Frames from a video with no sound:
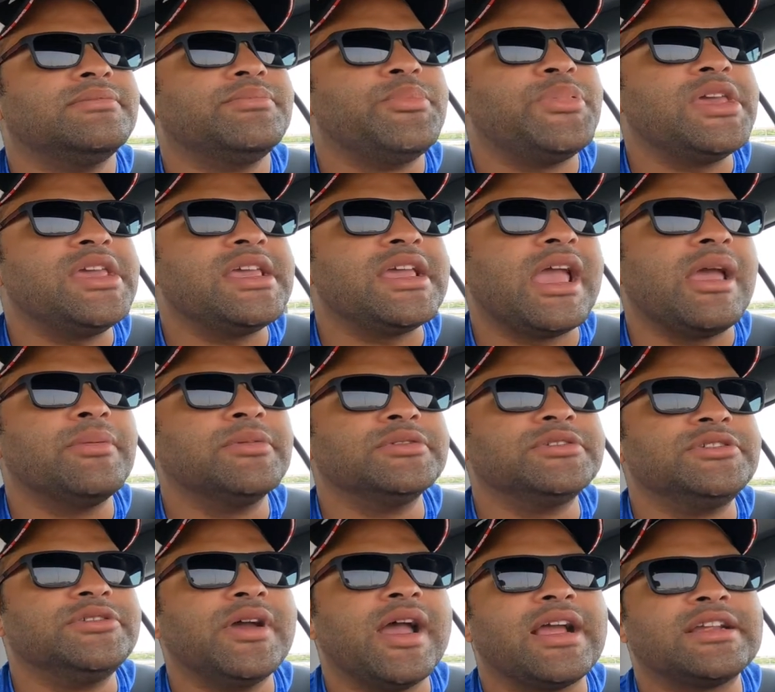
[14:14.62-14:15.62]
being able
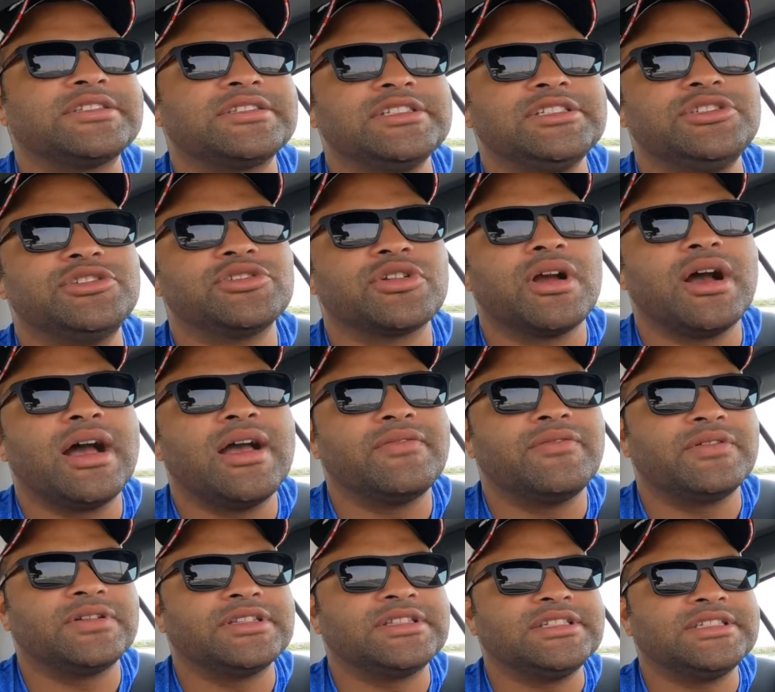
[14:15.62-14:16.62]
to actually drive
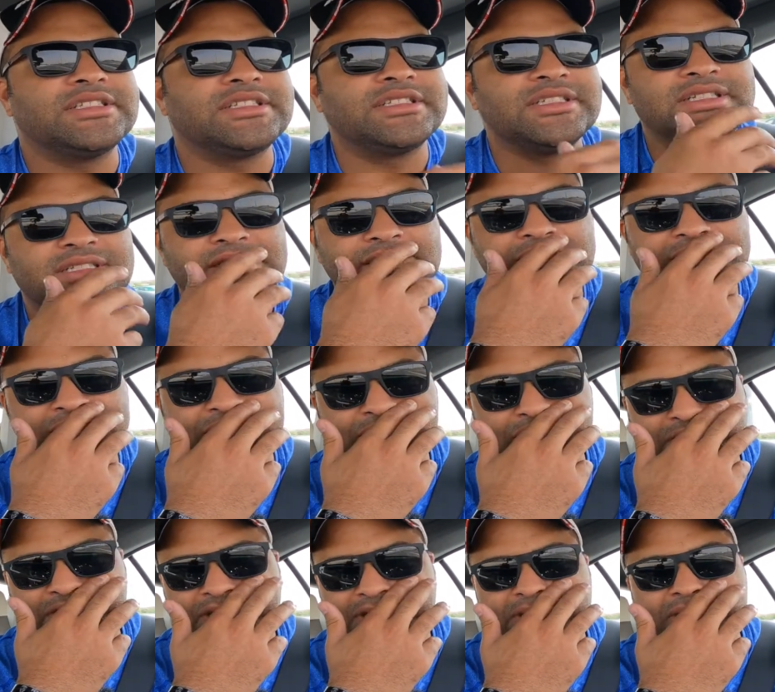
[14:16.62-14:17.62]
one of these things is
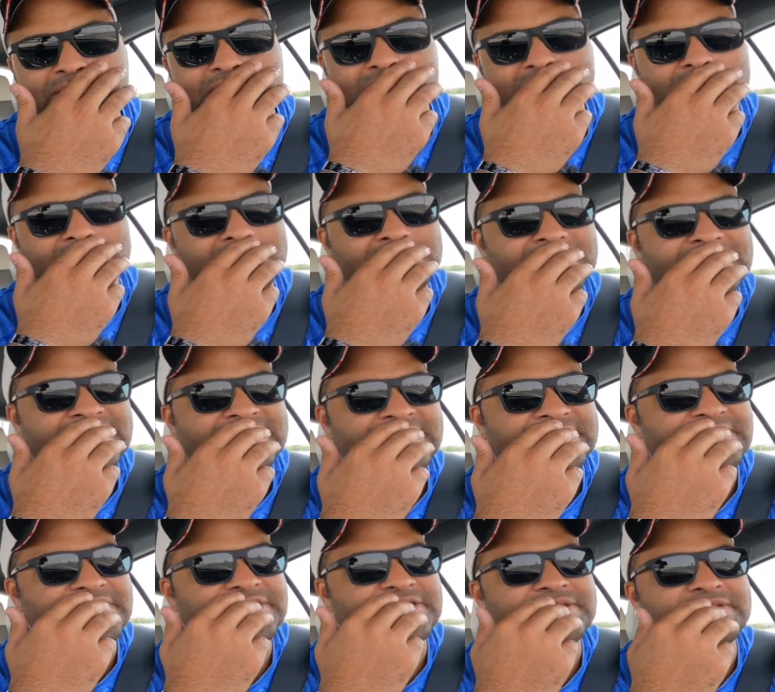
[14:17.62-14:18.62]
just,
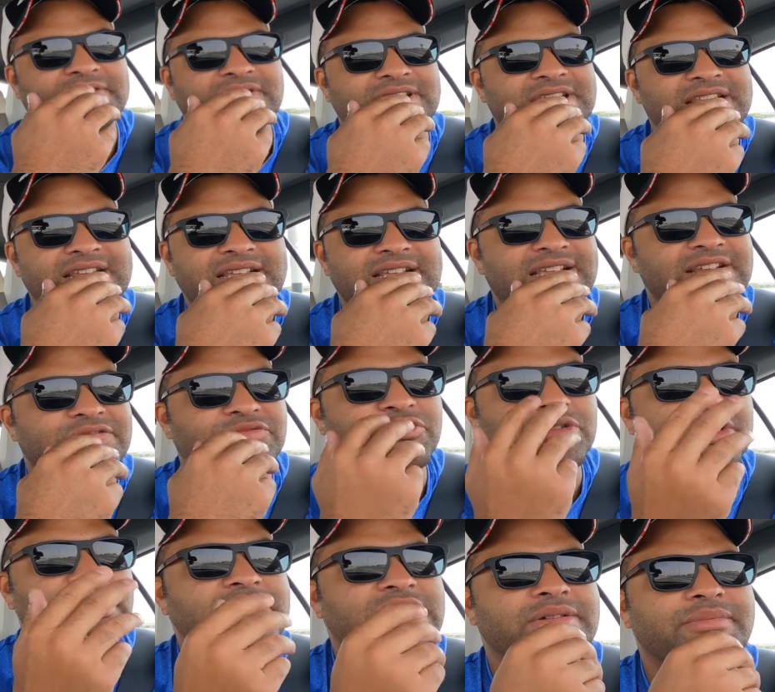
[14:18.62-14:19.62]
it's just a
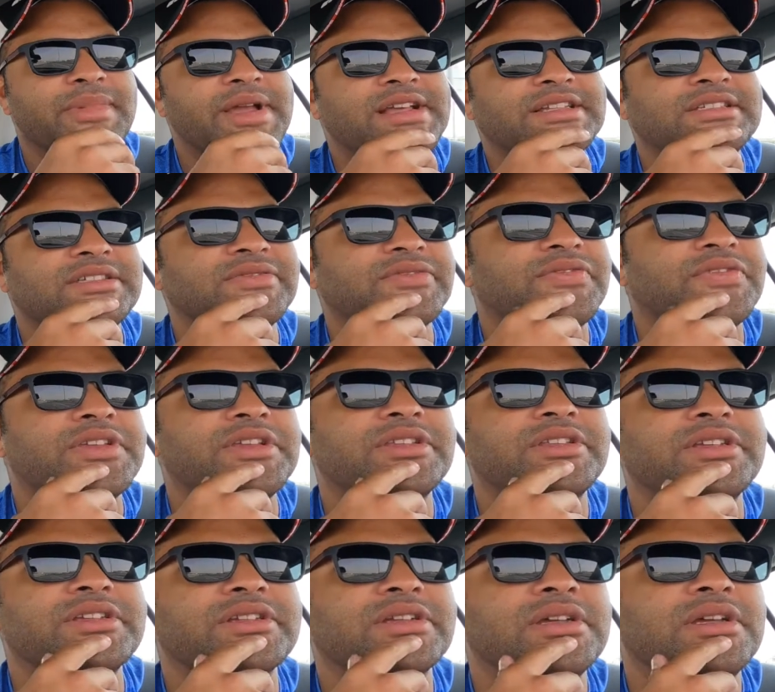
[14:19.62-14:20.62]
really amazing
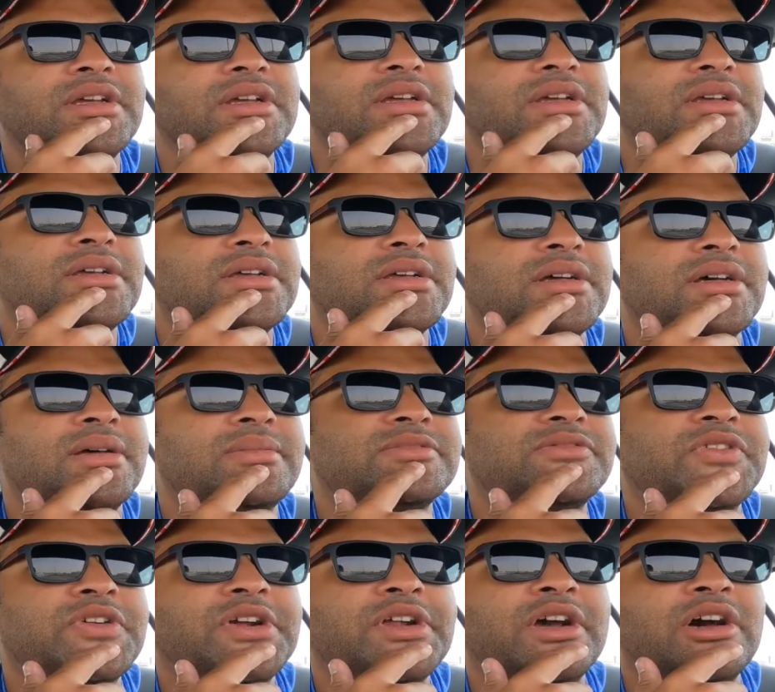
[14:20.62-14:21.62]
feeling.
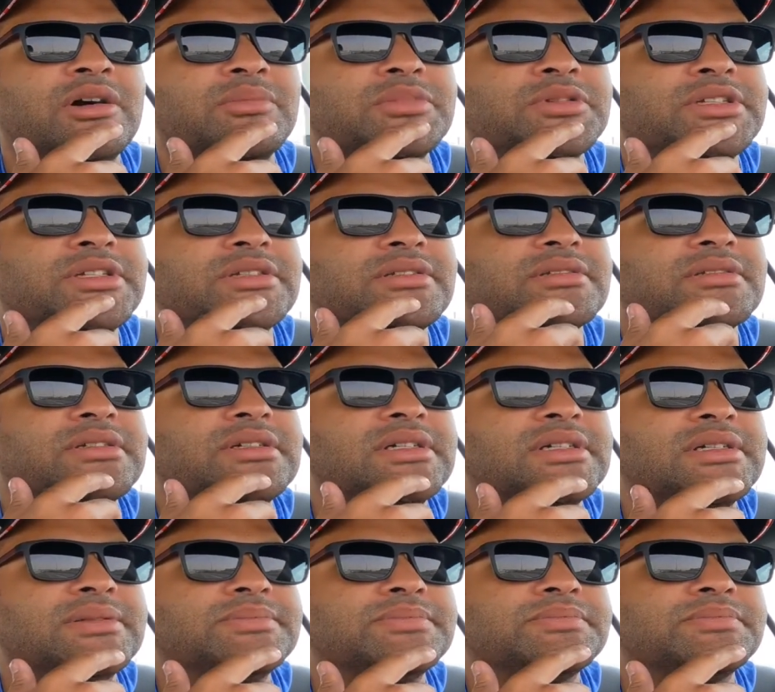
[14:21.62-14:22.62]
It's very humbling.
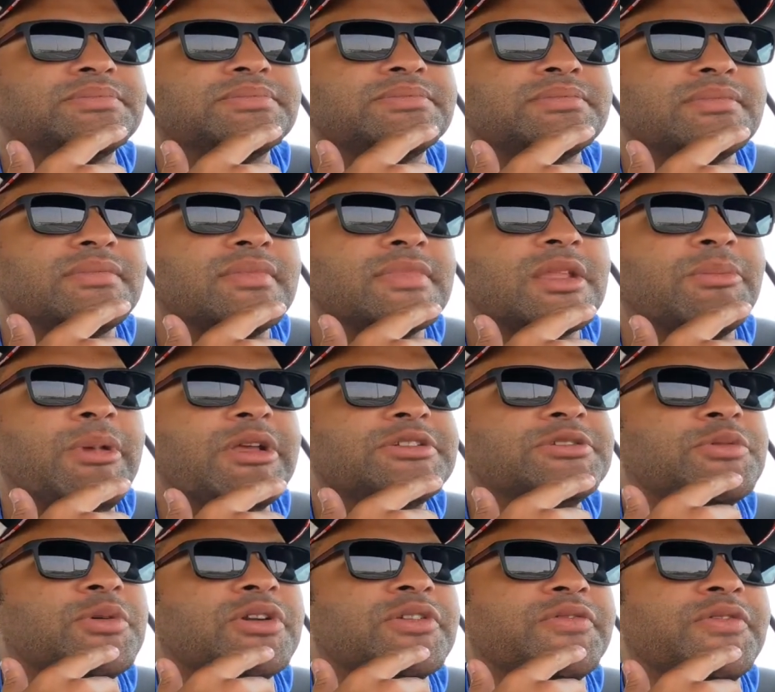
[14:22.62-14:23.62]

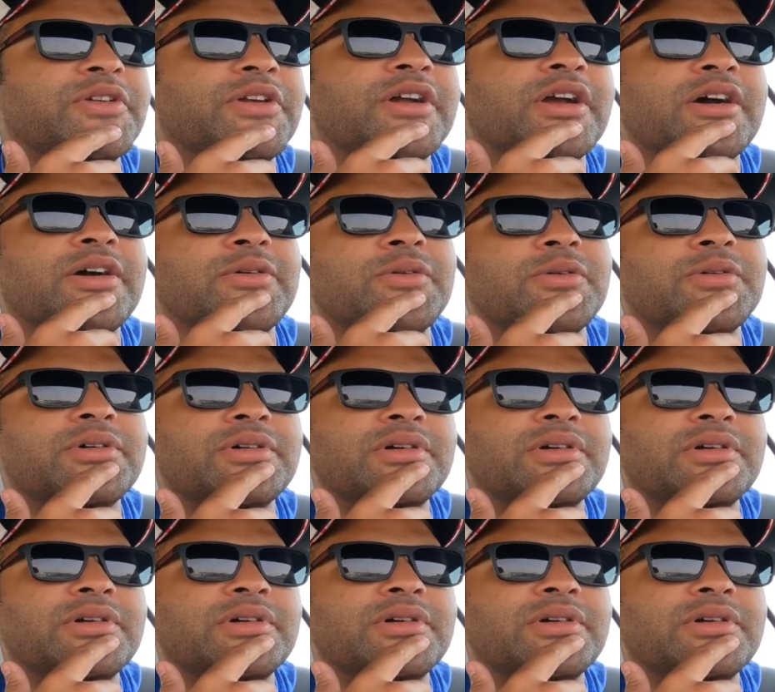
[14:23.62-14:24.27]
Makes me want to figure out